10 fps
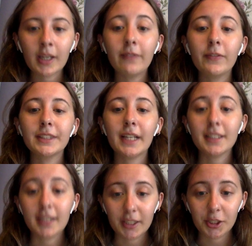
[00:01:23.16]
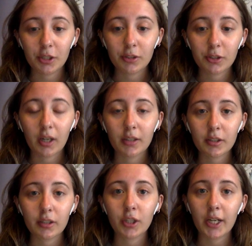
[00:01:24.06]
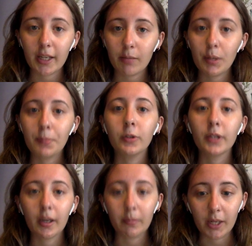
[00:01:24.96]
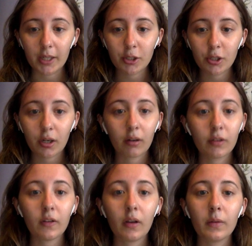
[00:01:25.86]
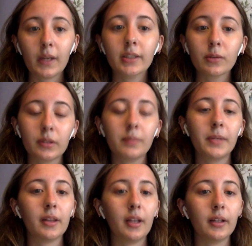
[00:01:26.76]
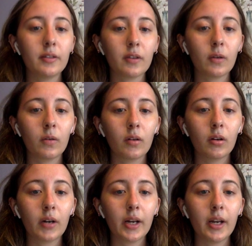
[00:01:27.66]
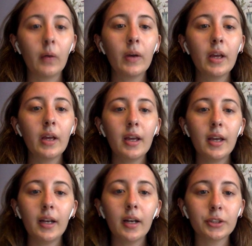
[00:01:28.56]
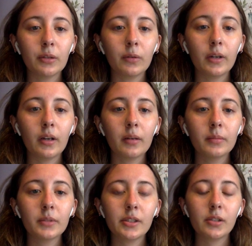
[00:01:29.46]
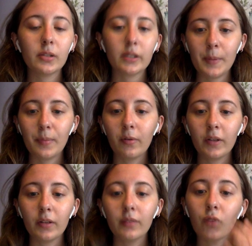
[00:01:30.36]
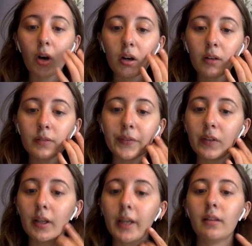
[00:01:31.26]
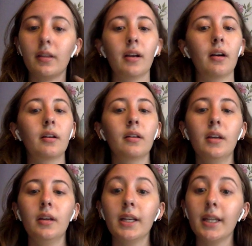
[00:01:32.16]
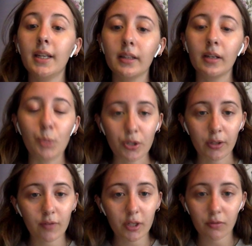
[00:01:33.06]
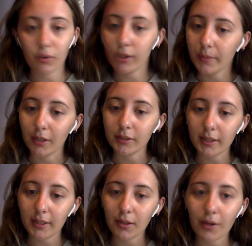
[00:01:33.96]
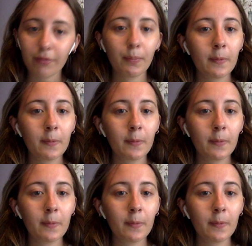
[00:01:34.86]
emphasize next year's concert and try to get people to come next year. So that's a really big thing that's going on right now. And it also still lets people feel involved and feel like they're getting their music festival experience that they love.